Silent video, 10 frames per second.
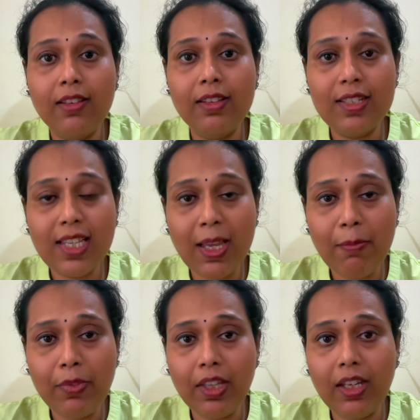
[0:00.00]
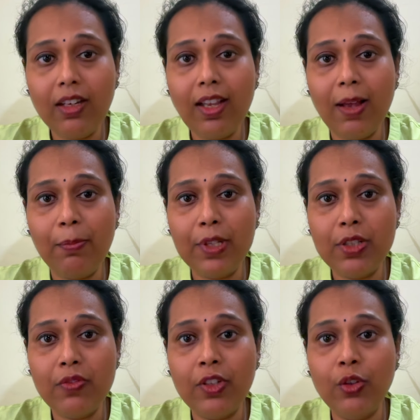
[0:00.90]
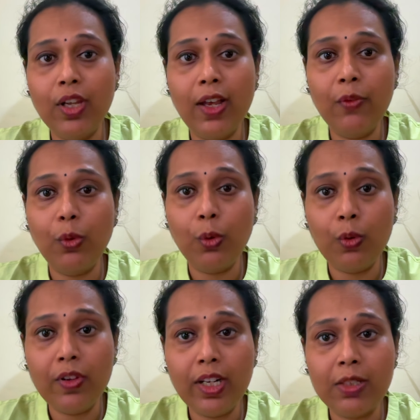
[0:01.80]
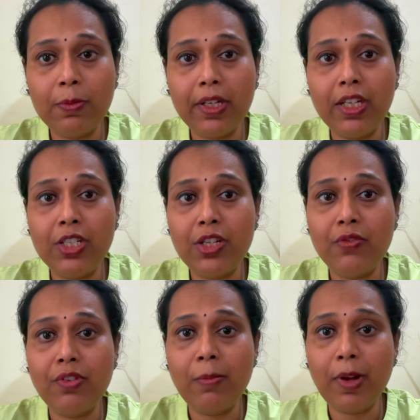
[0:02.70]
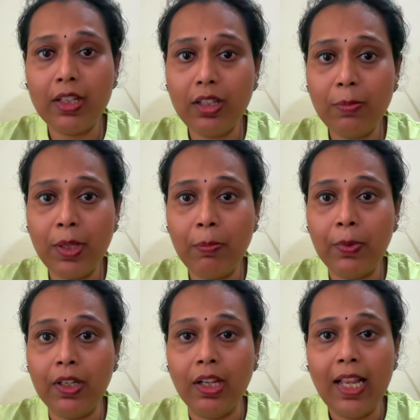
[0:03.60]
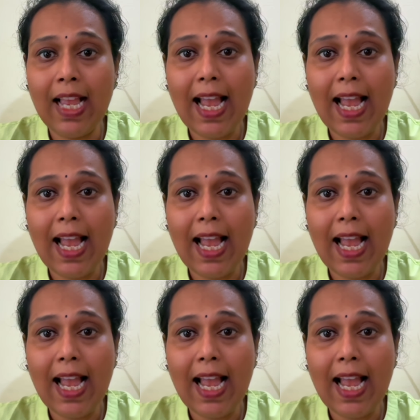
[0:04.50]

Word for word: the same thing happens when you have over expectation from other people